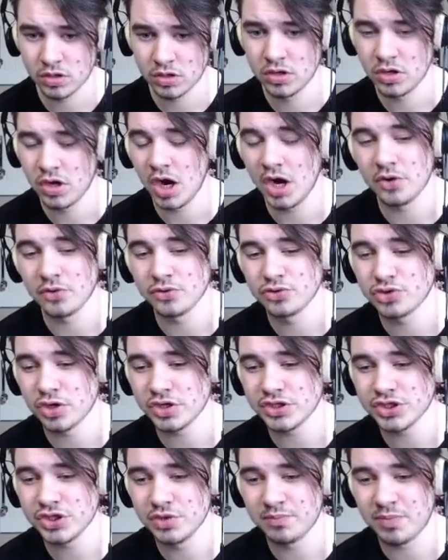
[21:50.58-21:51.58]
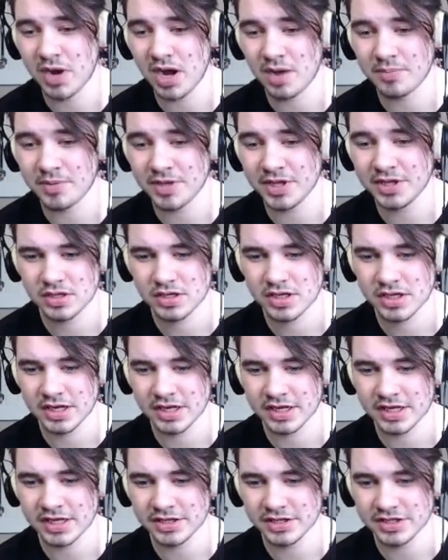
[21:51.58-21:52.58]
I don't trust you, Poppy. Can I
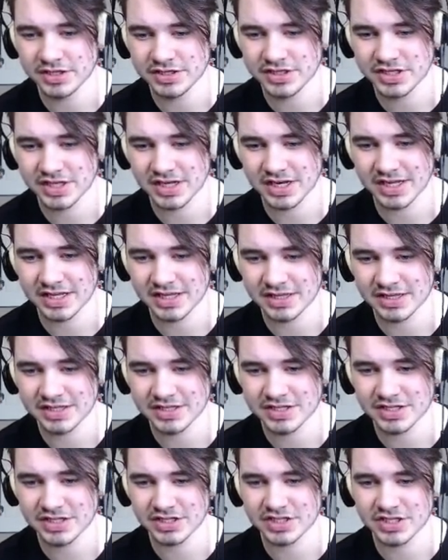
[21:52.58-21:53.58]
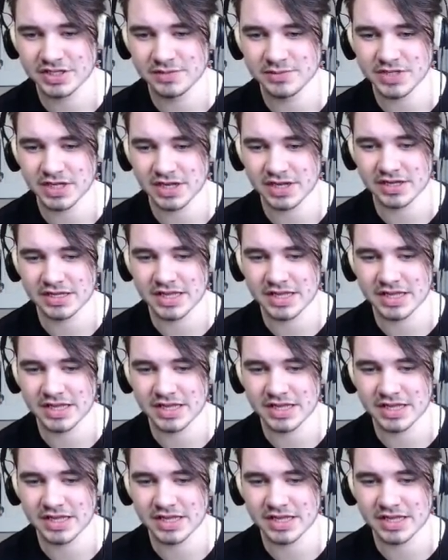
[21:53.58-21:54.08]
get this? Can I get this? This seems like a...